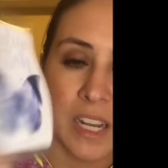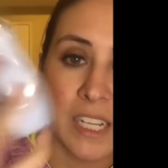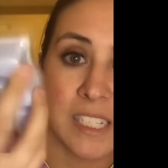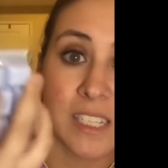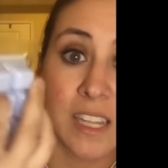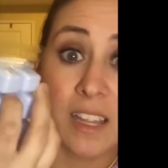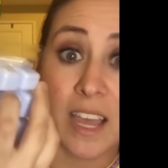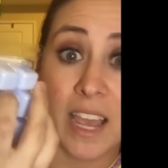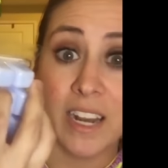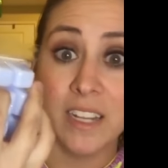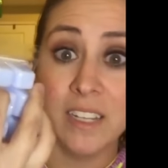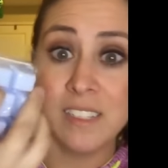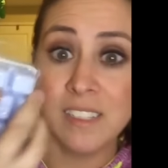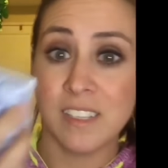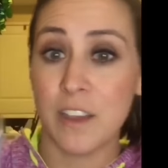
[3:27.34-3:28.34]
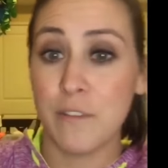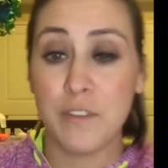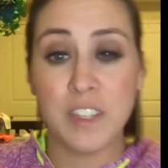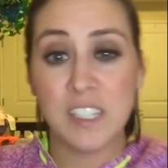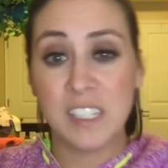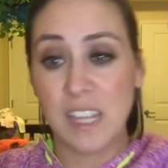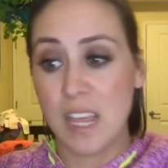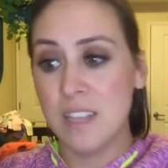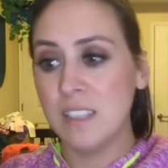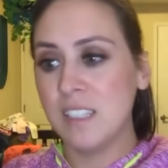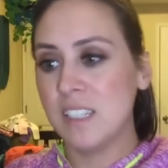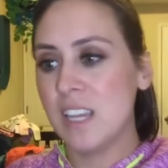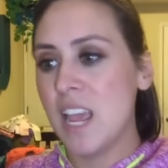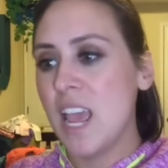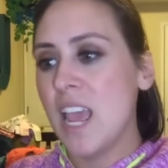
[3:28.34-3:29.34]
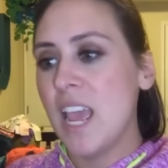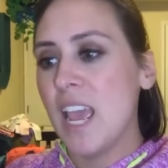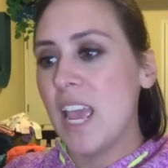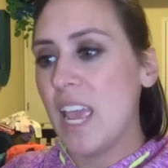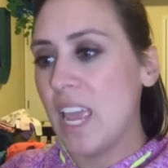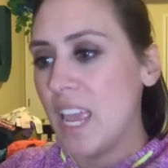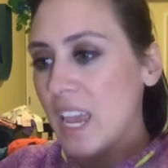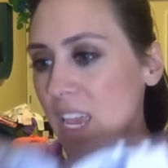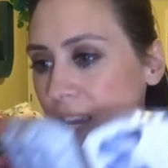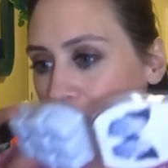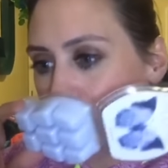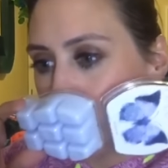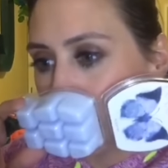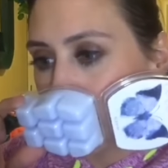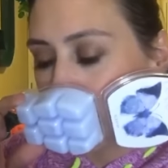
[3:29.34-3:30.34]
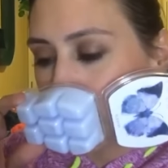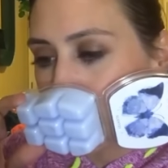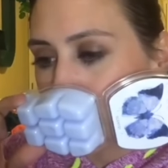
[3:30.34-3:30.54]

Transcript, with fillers: And it's the lightest of the scents. And